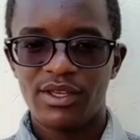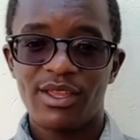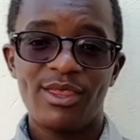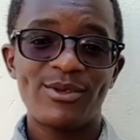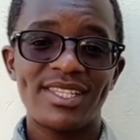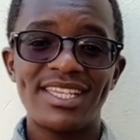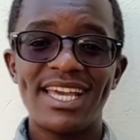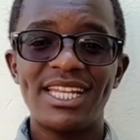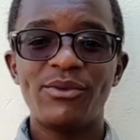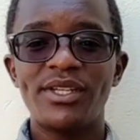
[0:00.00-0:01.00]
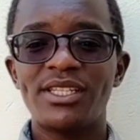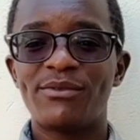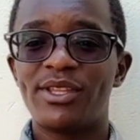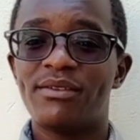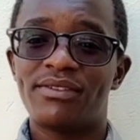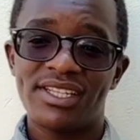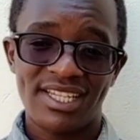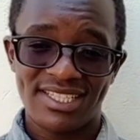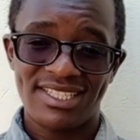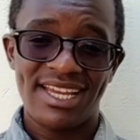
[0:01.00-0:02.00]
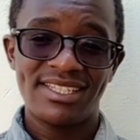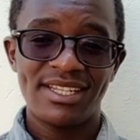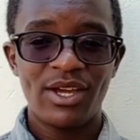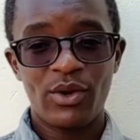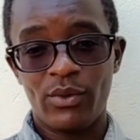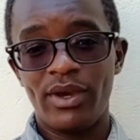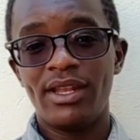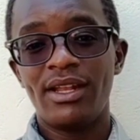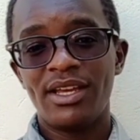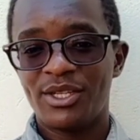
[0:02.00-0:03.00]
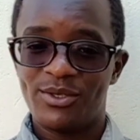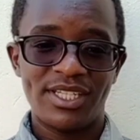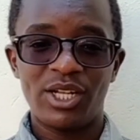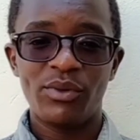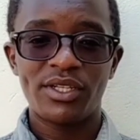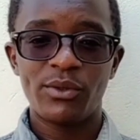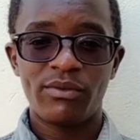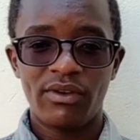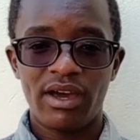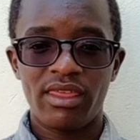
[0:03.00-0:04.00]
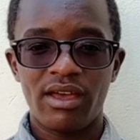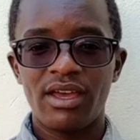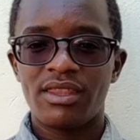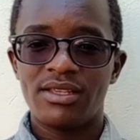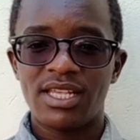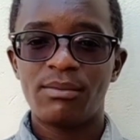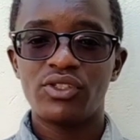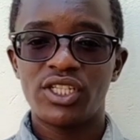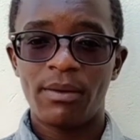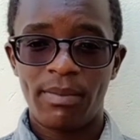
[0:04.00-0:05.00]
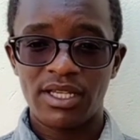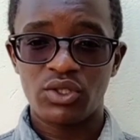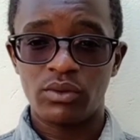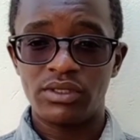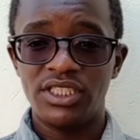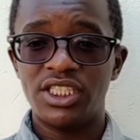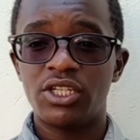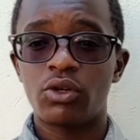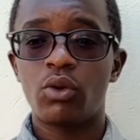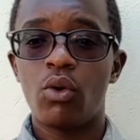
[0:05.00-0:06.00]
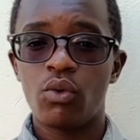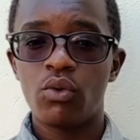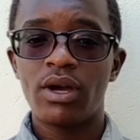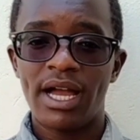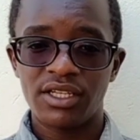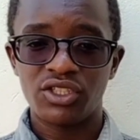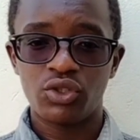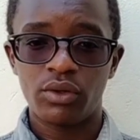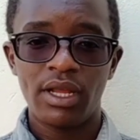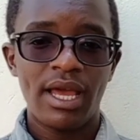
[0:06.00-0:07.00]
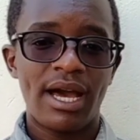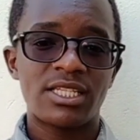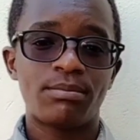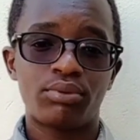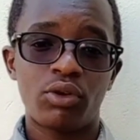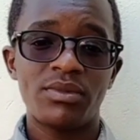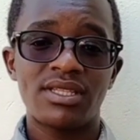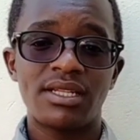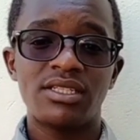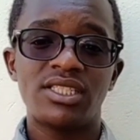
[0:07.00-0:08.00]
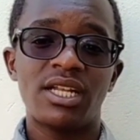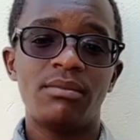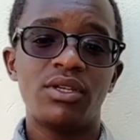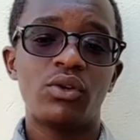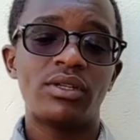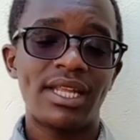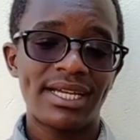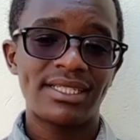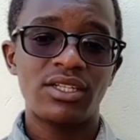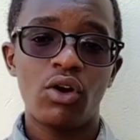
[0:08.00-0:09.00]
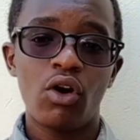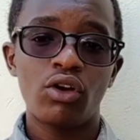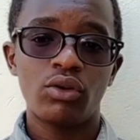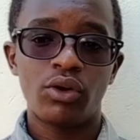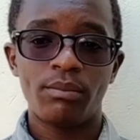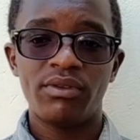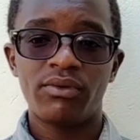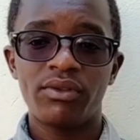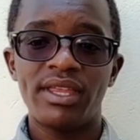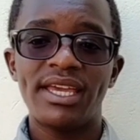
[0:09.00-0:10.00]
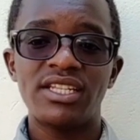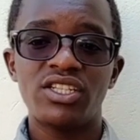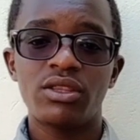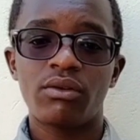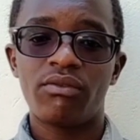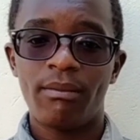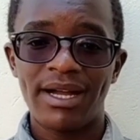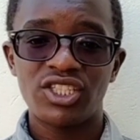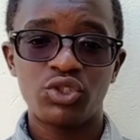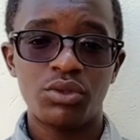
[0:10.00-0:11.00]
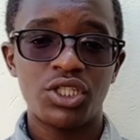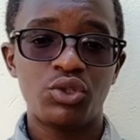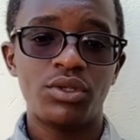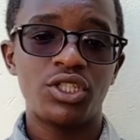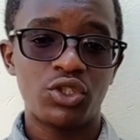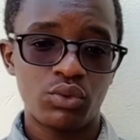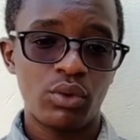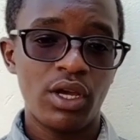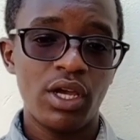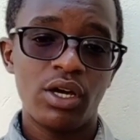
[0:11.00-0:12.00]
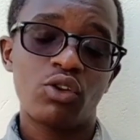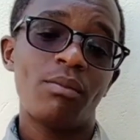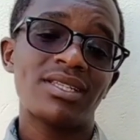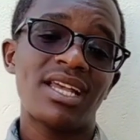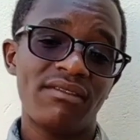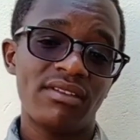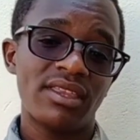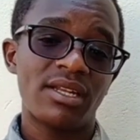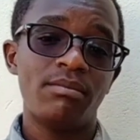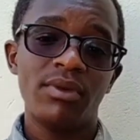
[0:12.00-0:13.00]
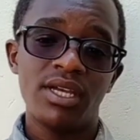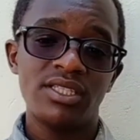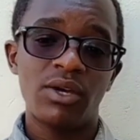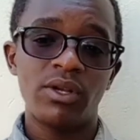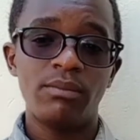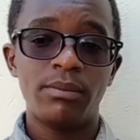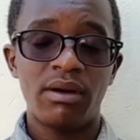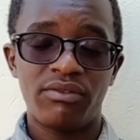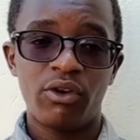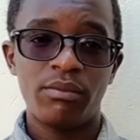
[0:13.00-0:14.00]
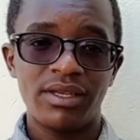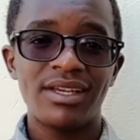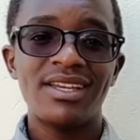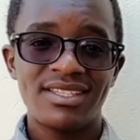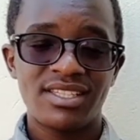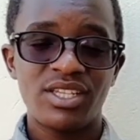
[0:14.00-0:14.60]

Those eagerly waiting for the freshers night, well, we shall wait no further. The SAMU chairperson, General Oguk Harrington, has promised that it shall be conducted on or before the 18th of March 2022. Rumors have it that Major will be performing. See